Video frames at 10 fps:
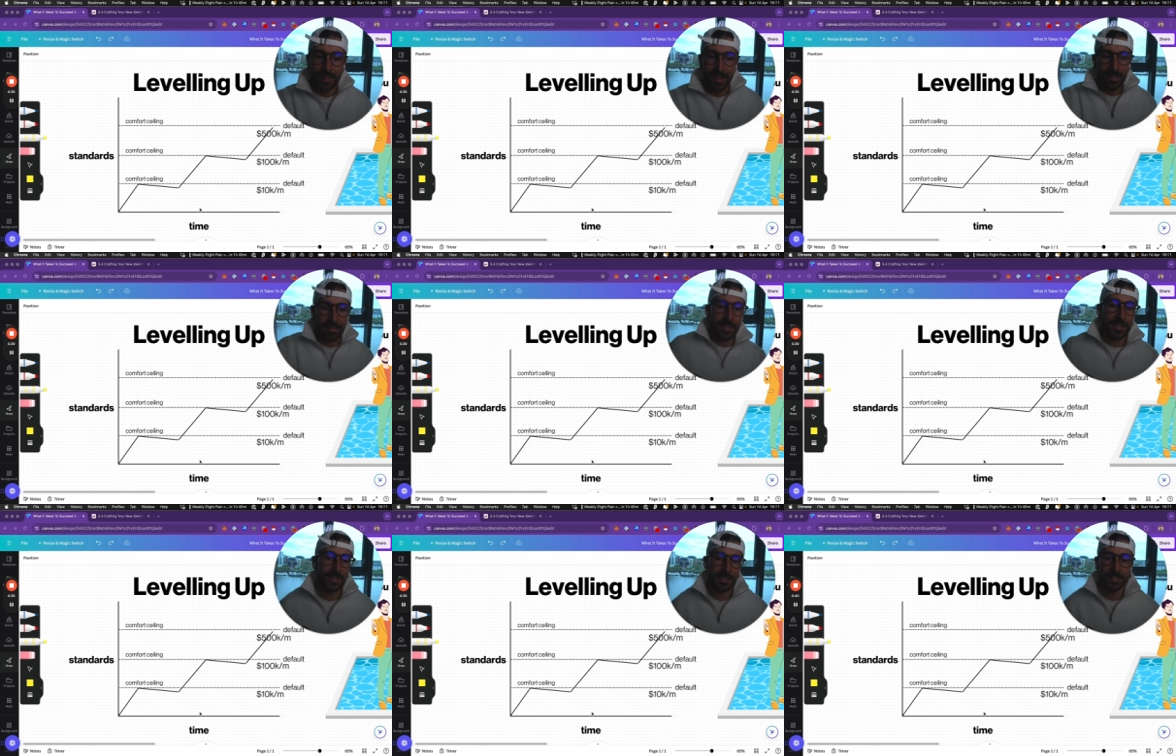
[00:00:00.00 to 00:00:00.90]
And
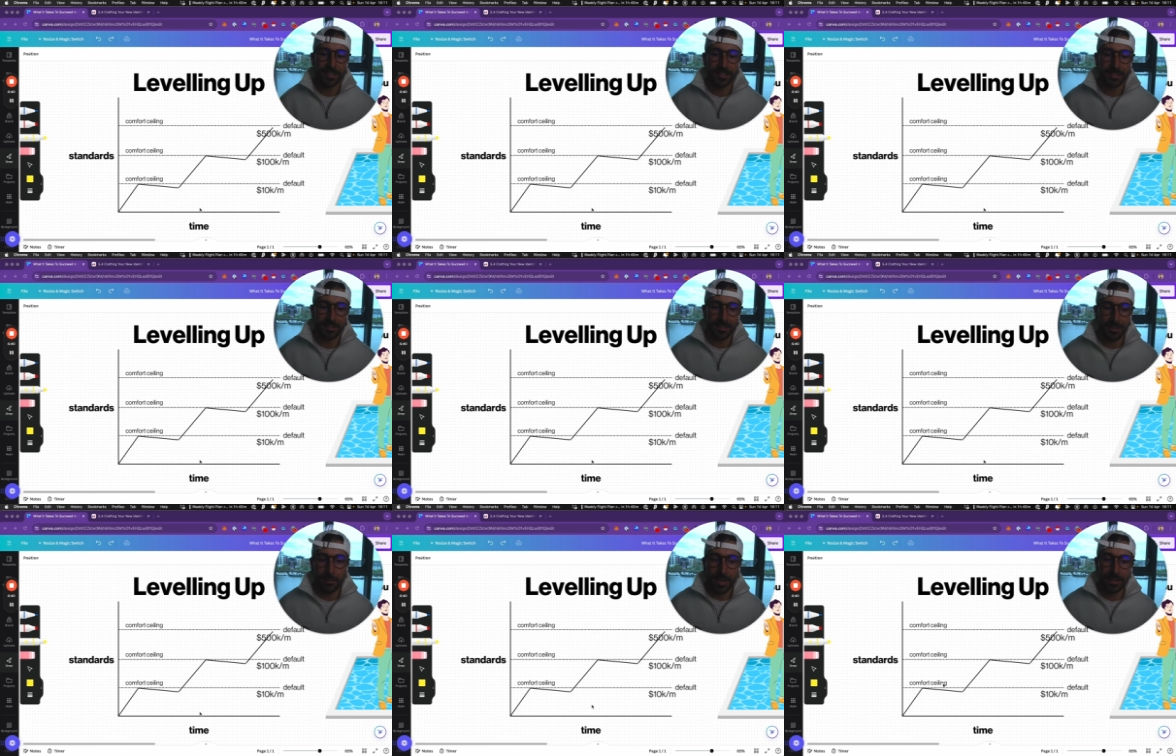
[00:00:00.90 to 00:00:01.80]
this is
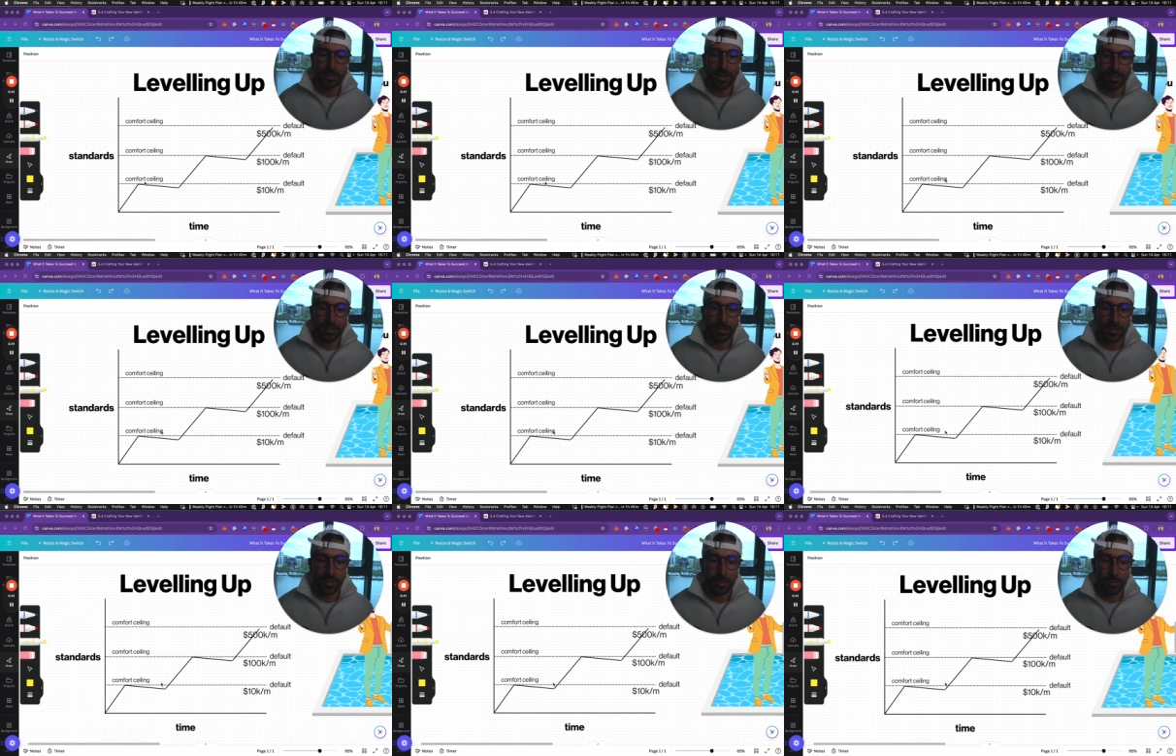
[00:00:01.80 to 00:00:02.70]
the biggest challenge
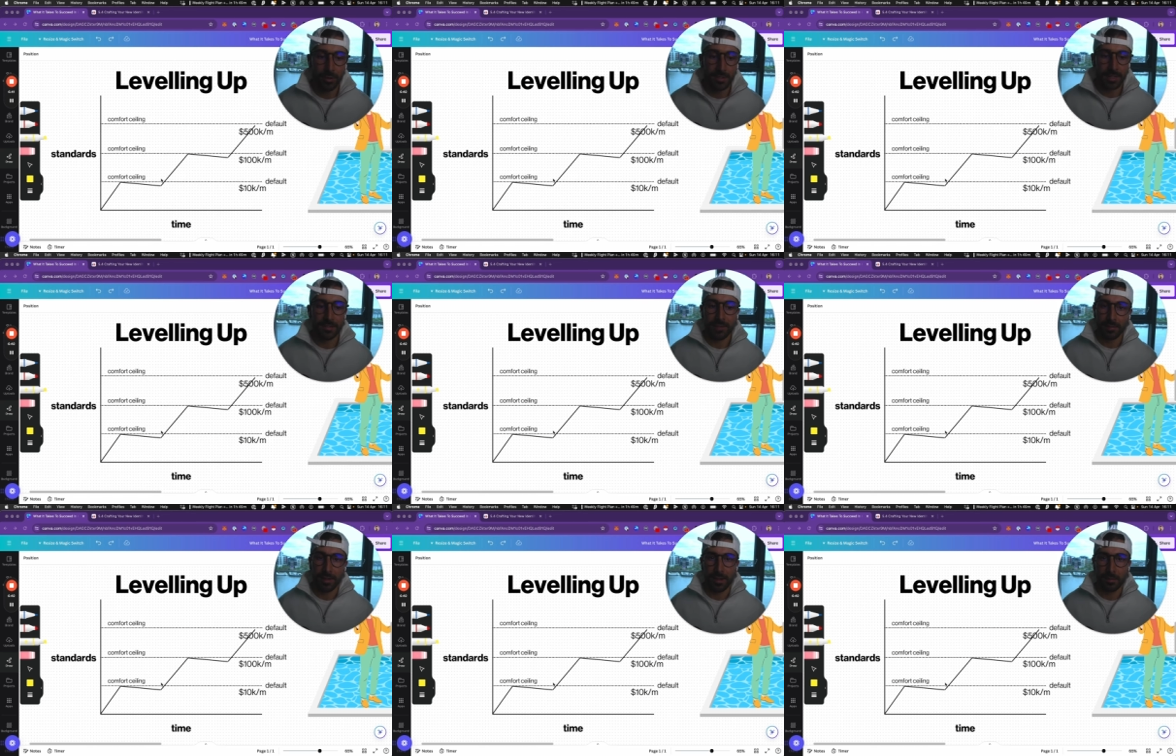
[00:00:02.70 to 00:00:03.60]
in the process of
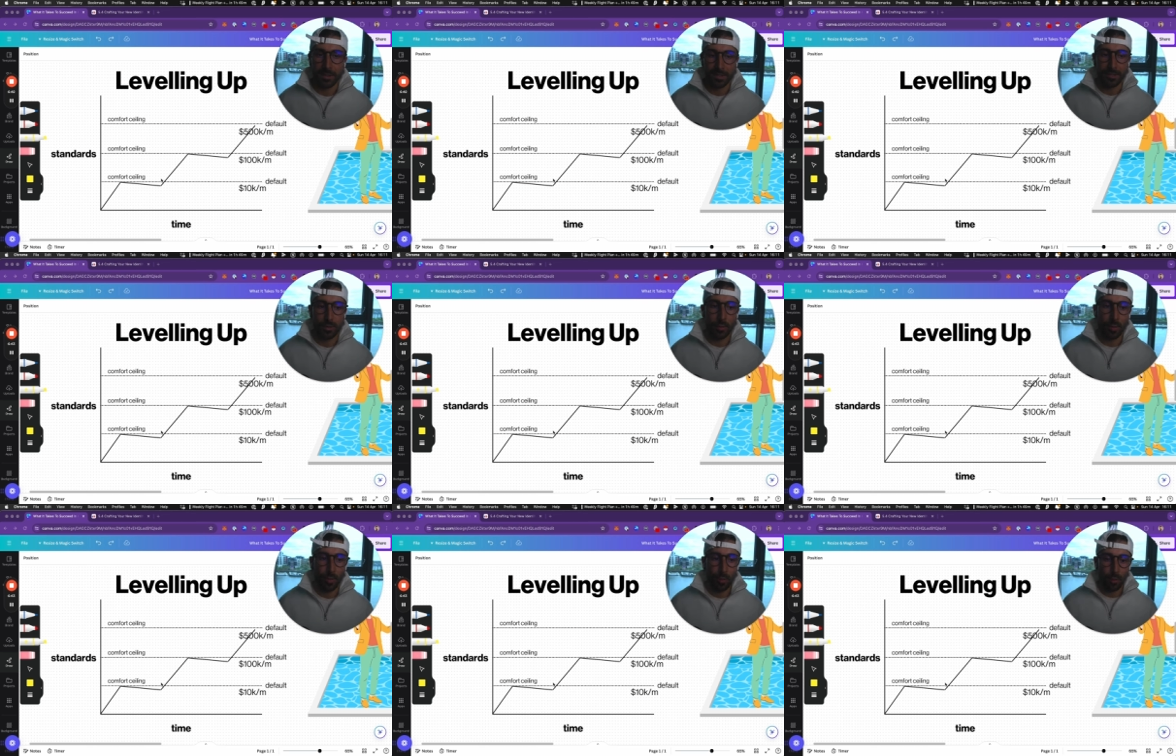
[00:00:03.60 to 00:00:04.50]
leveling up is that
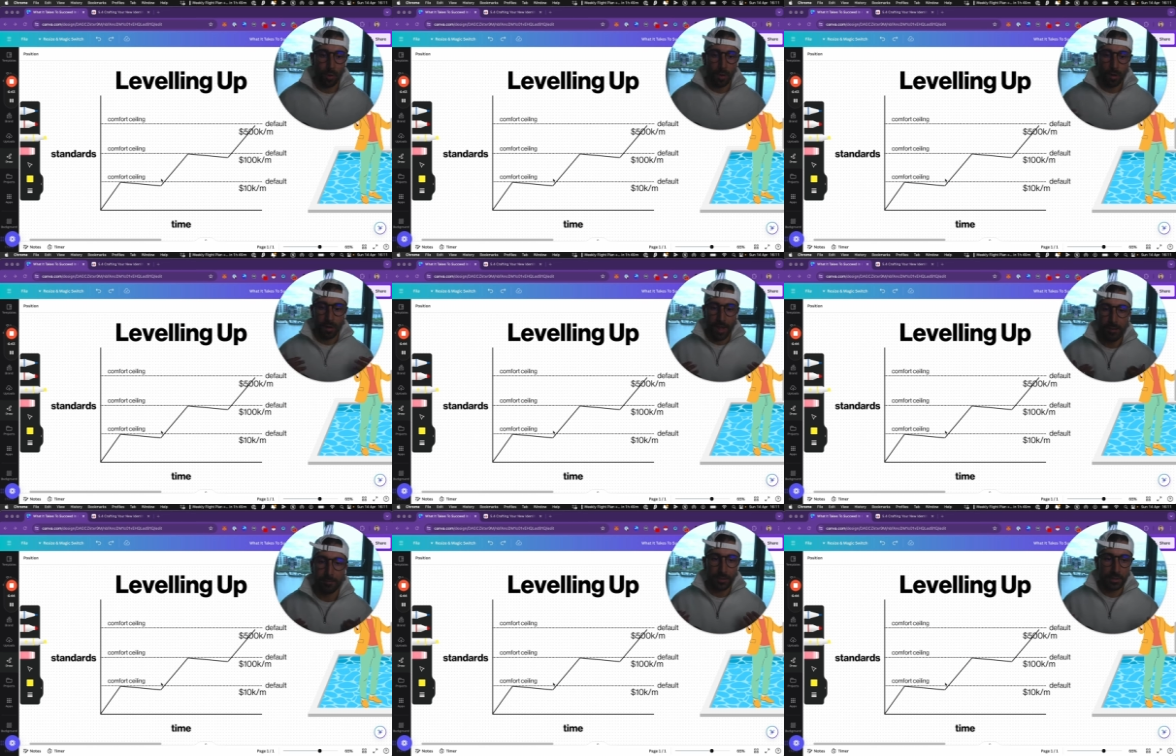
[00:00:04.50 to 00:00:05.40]
our
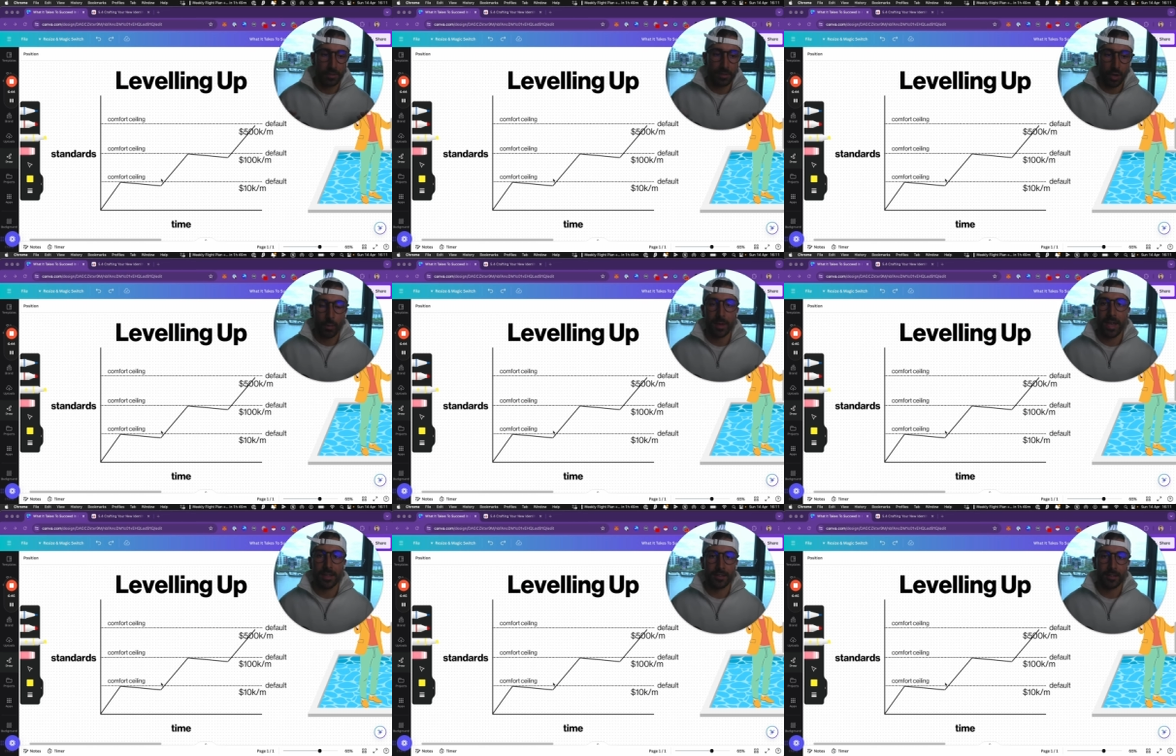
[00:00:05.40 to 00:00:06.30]
efforts go
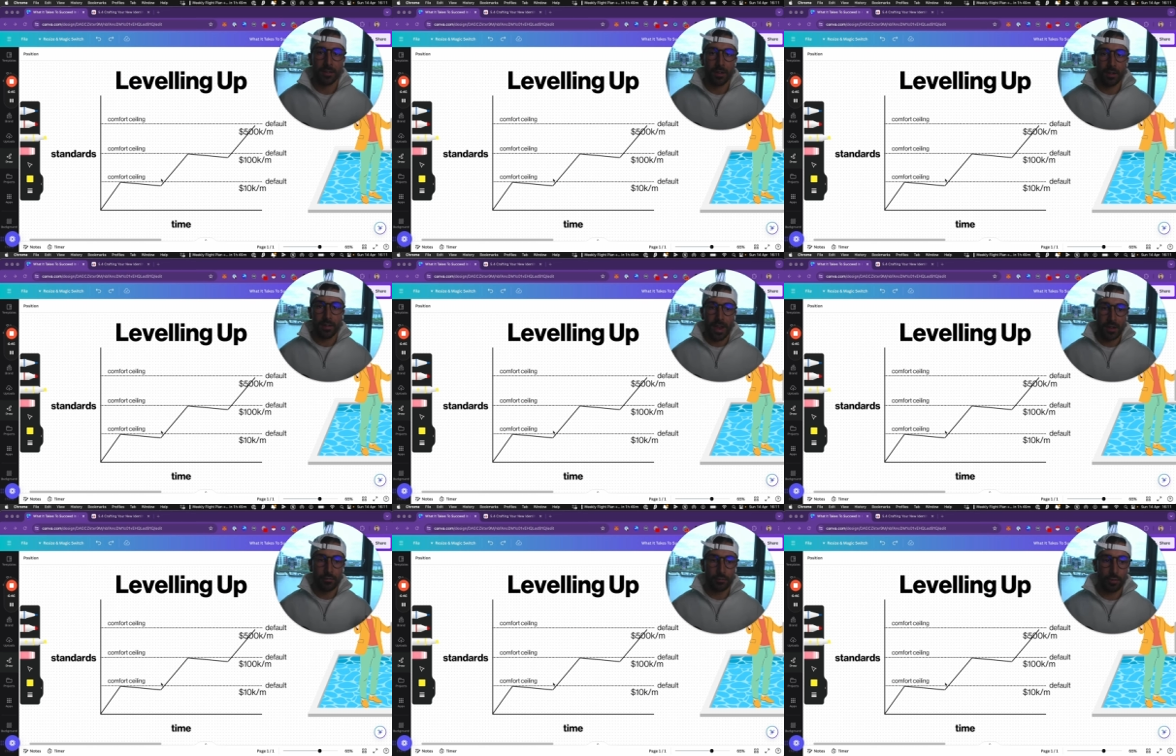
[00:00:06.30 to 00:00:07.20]
against our
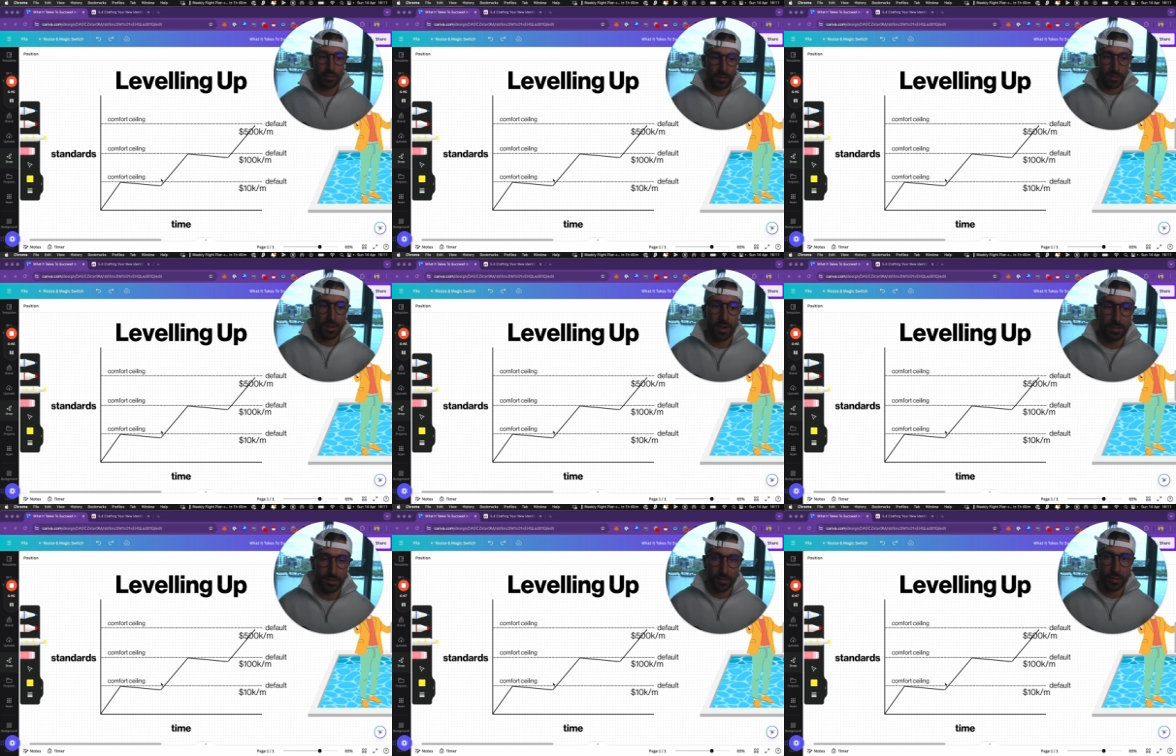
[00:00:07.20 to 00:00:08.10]
natural
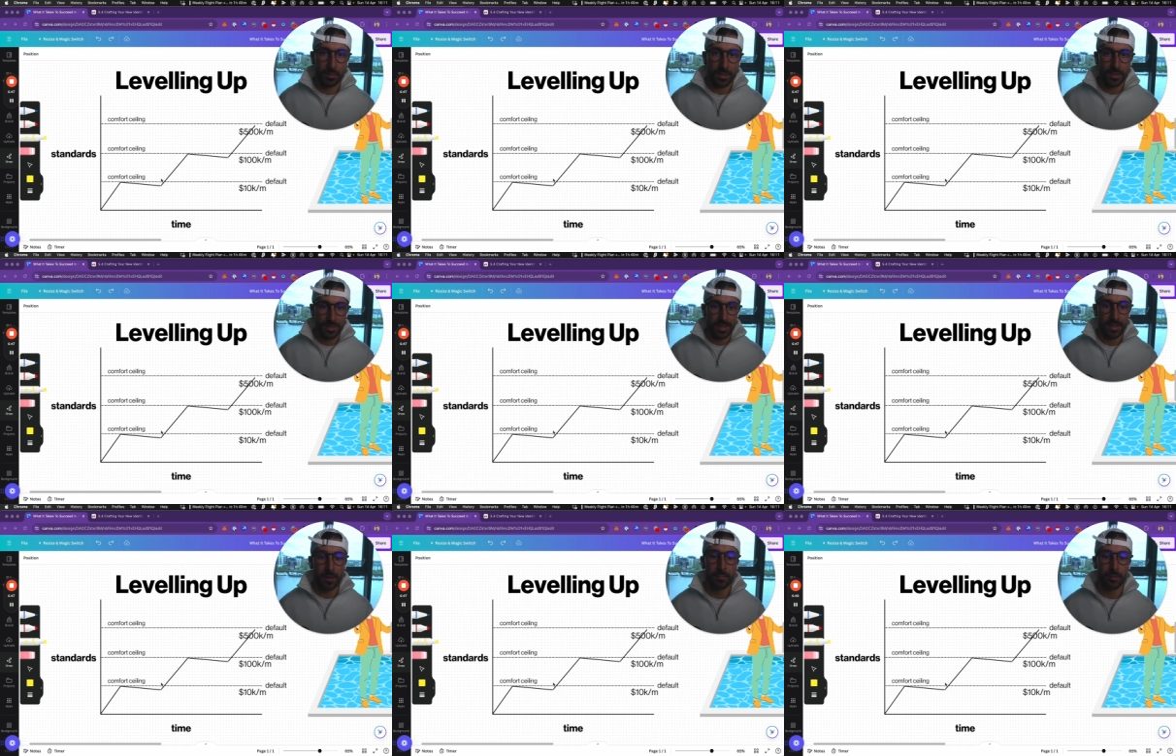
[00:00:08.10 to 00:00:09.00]
desires as humans to stay
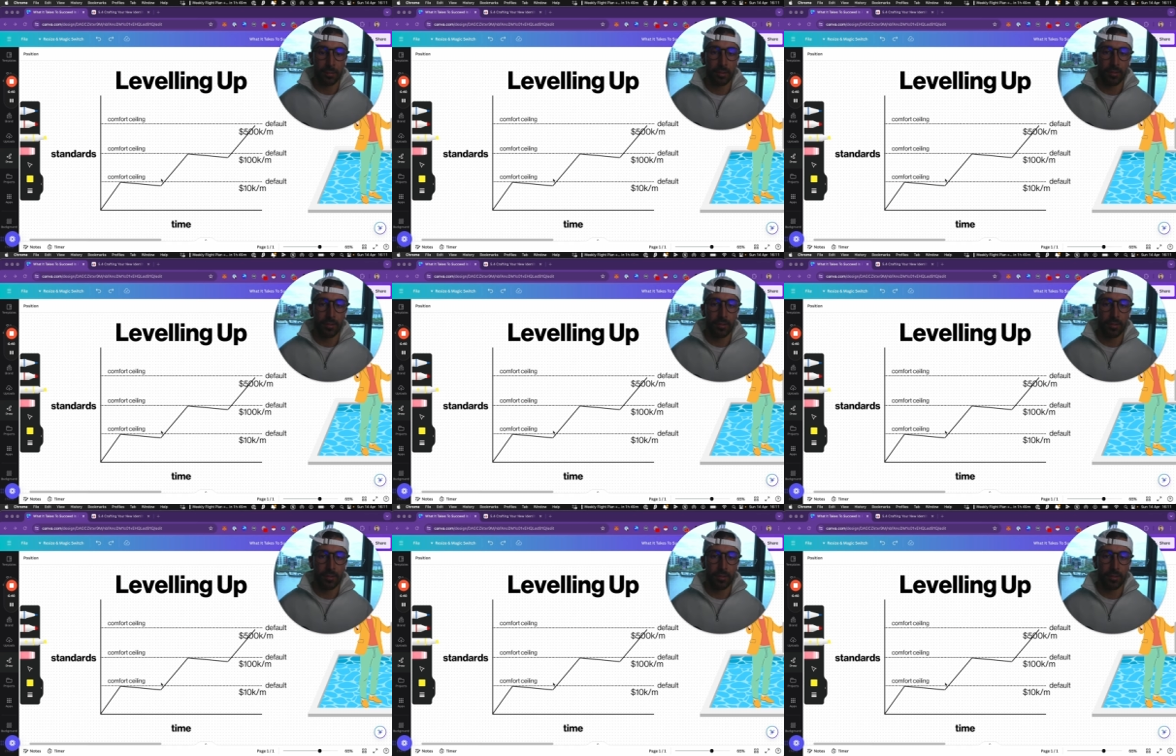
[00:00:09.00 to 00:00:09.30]
comfortable.